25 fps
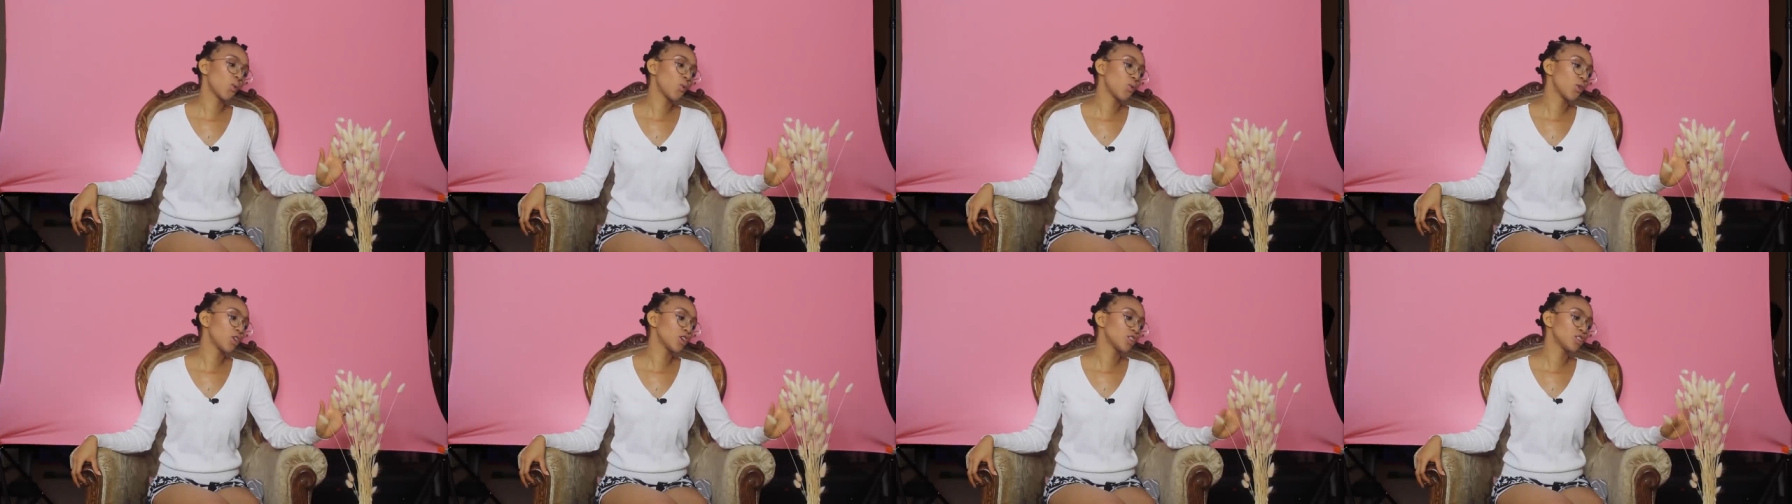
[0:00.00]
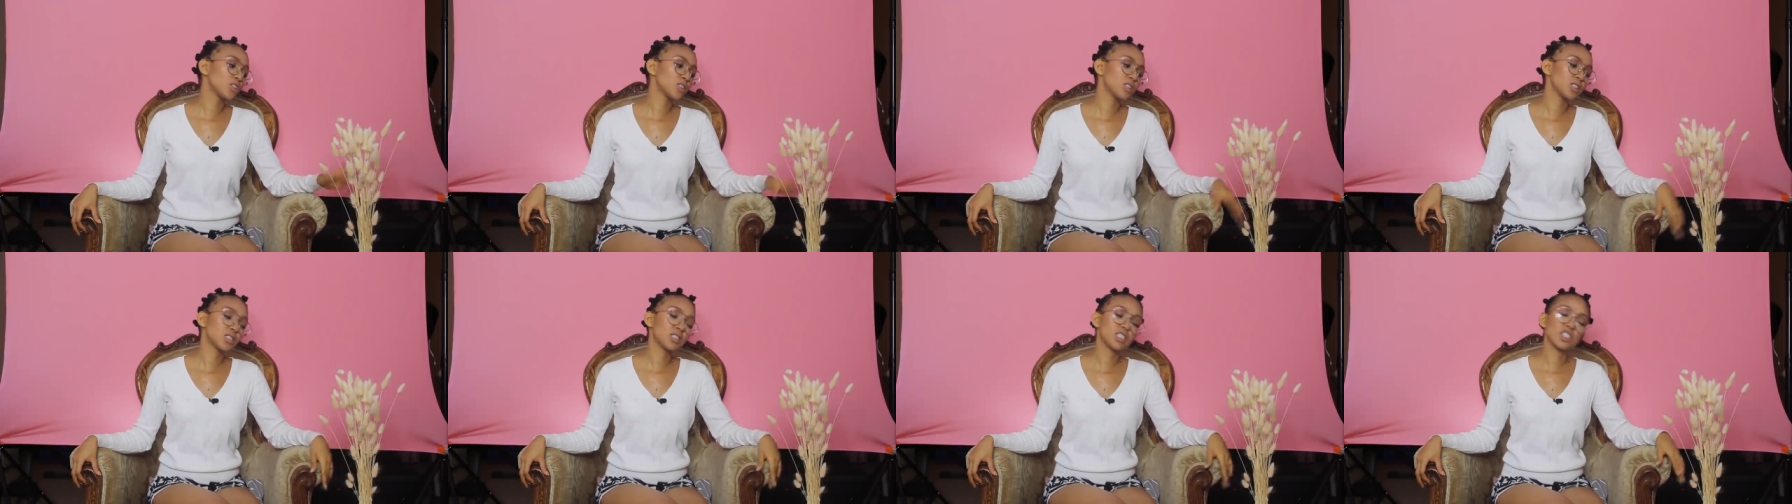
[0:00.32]

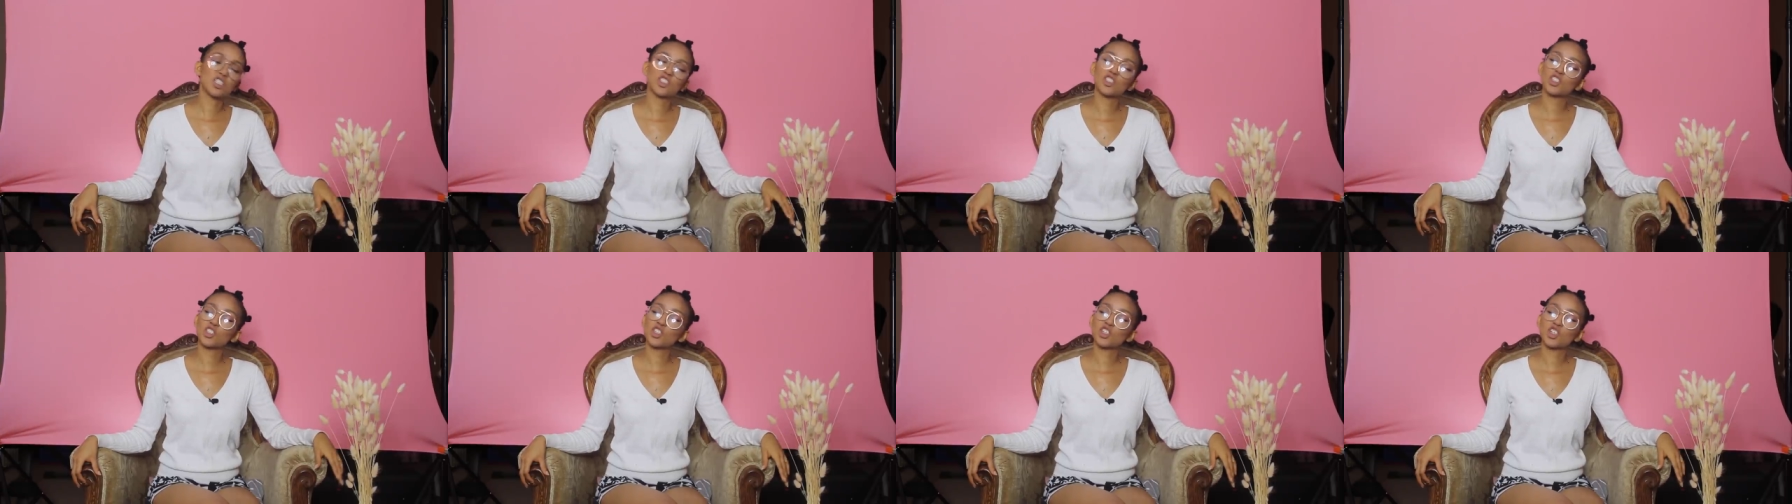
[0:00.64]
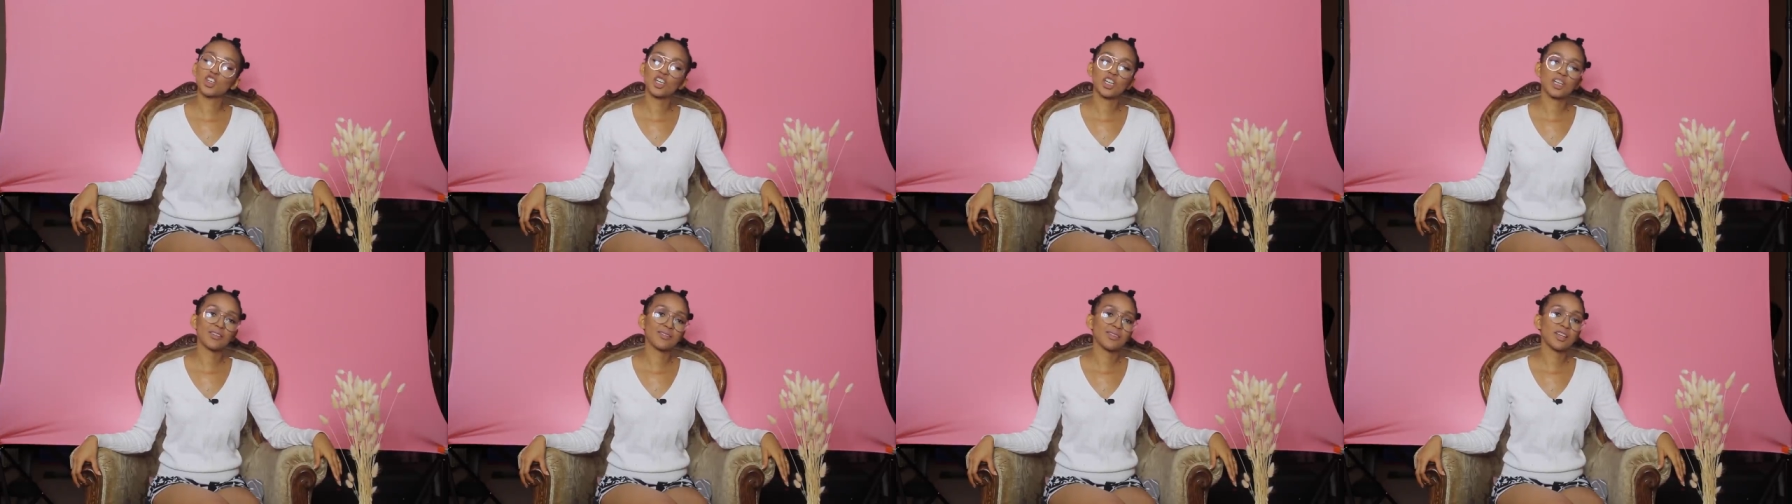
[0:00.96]
worst decision
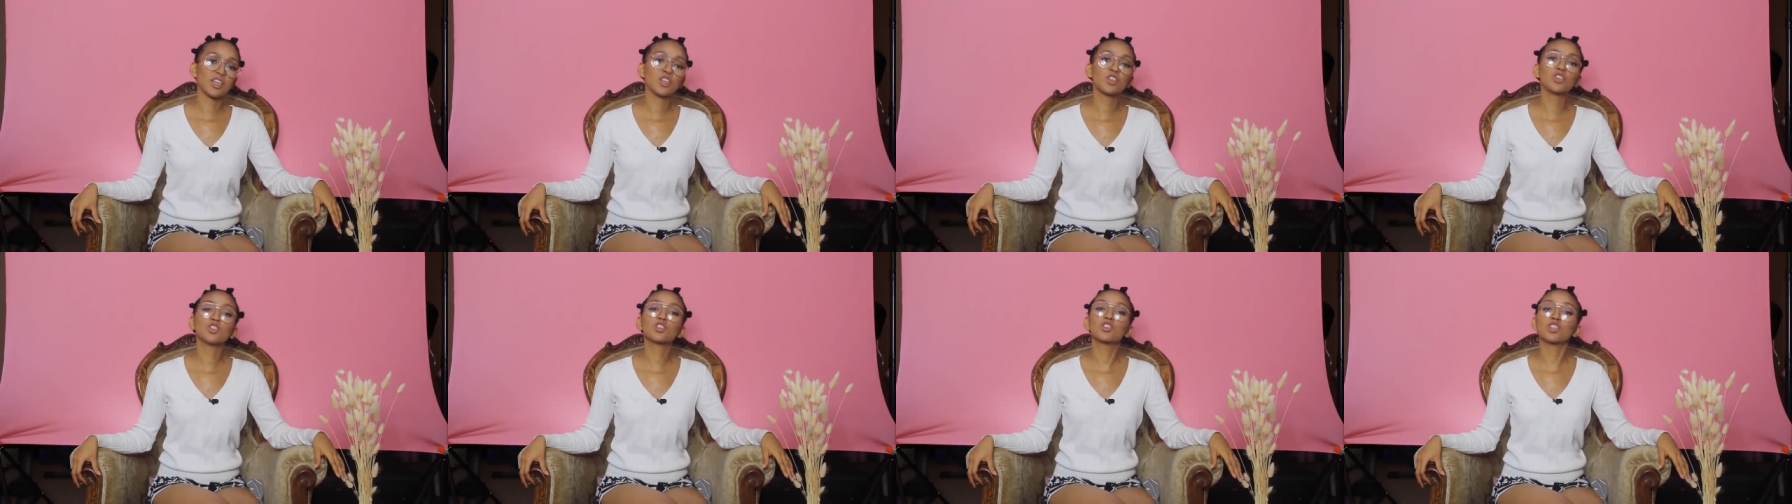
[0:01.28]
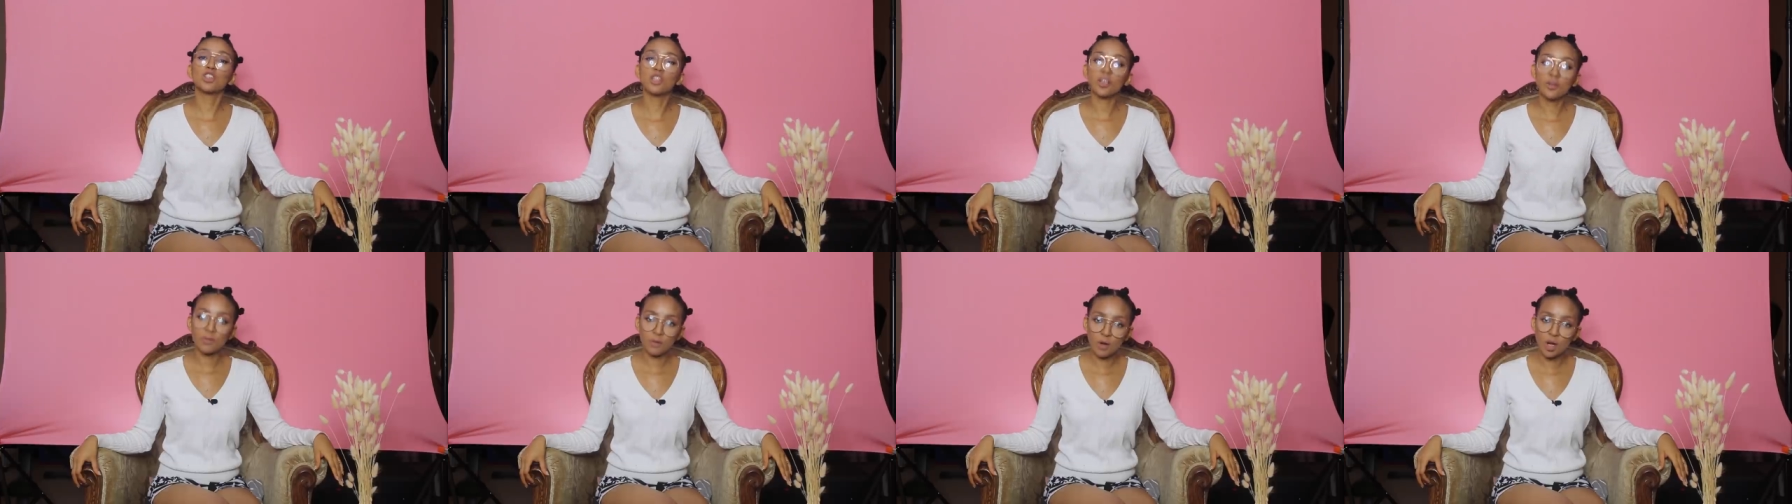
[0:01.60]
you could have you
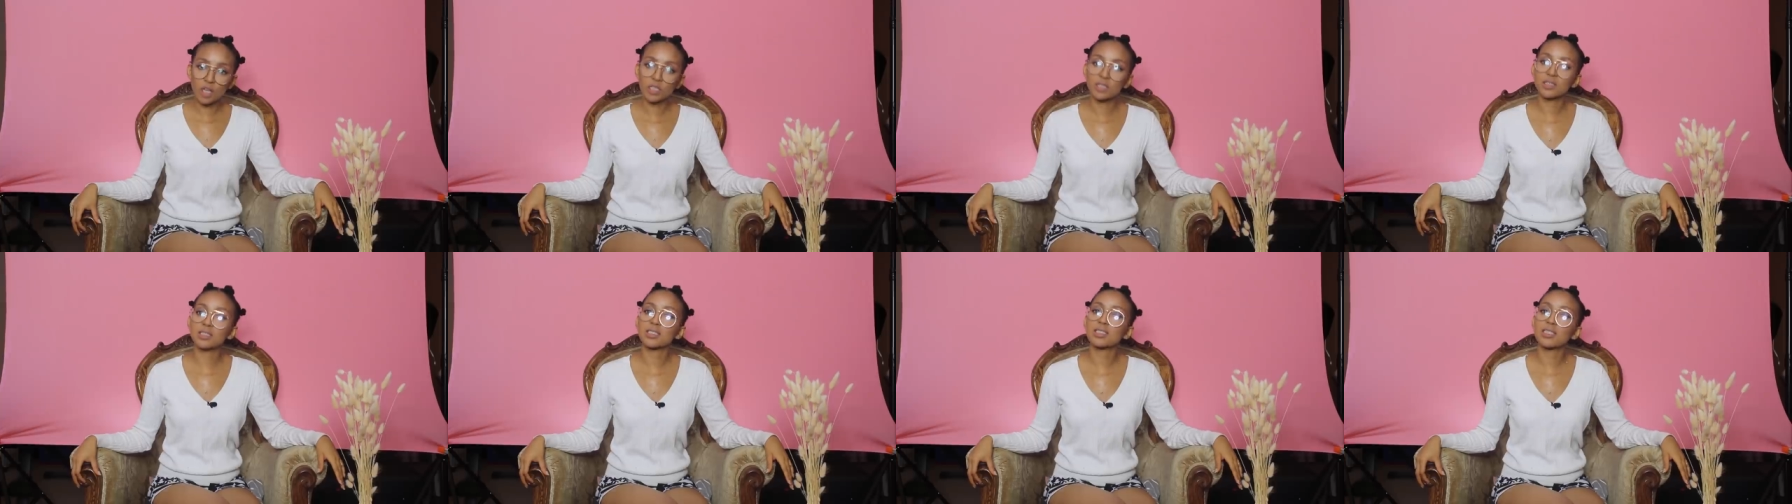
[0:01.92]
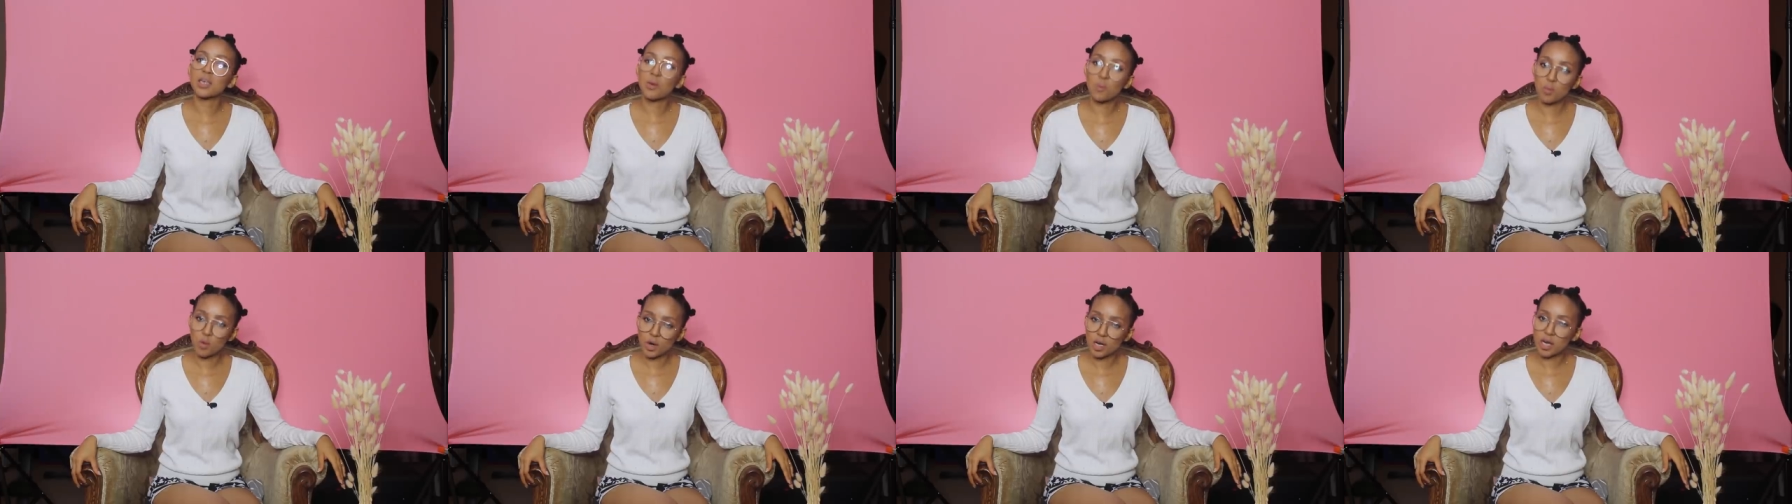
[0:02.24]
should have gotten
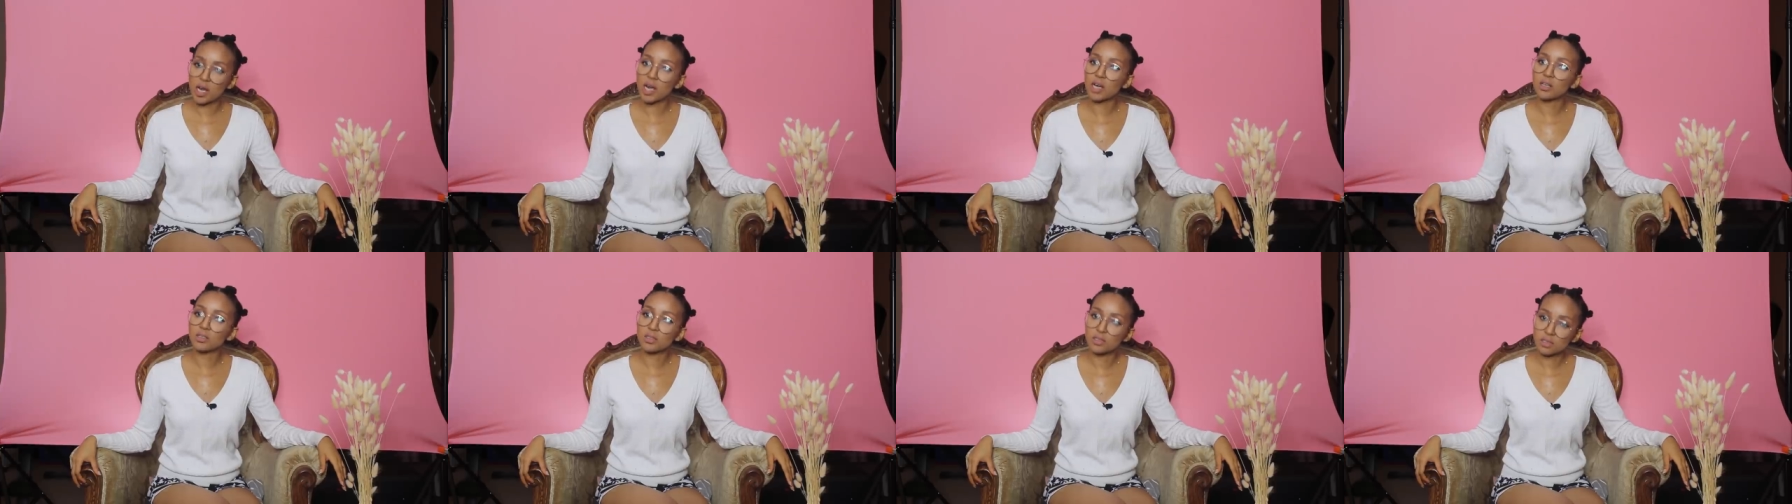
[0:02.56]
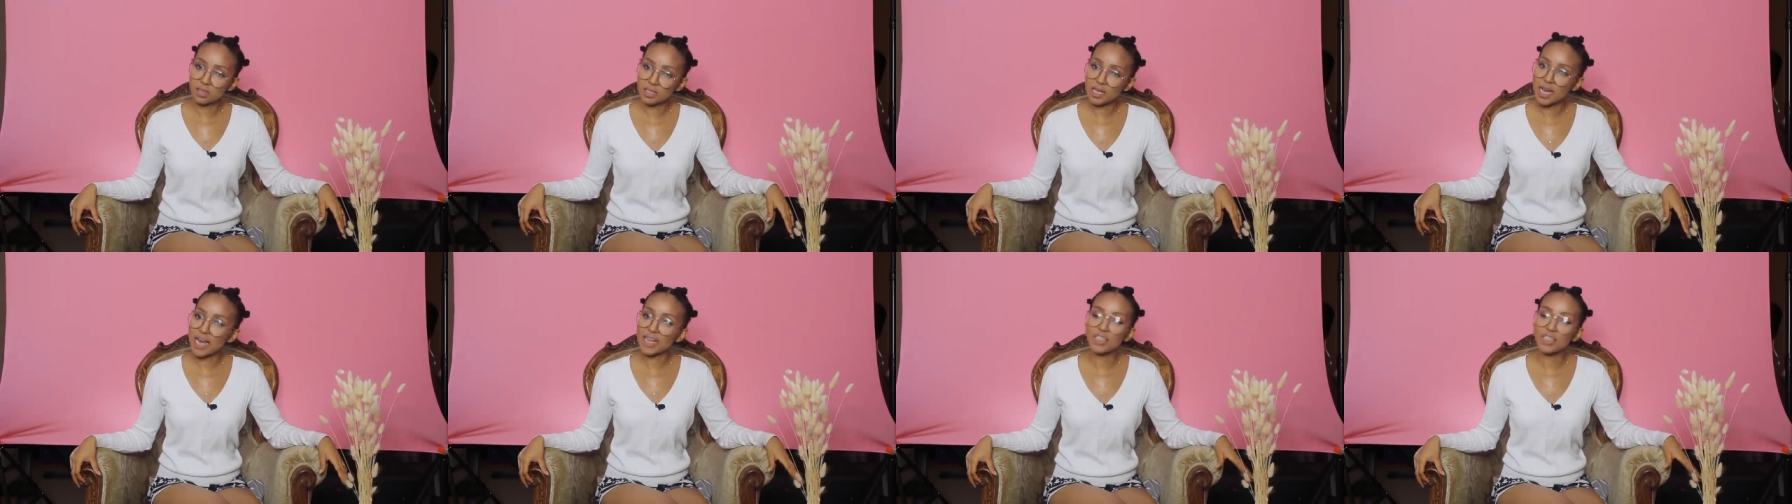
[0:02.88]
someone else.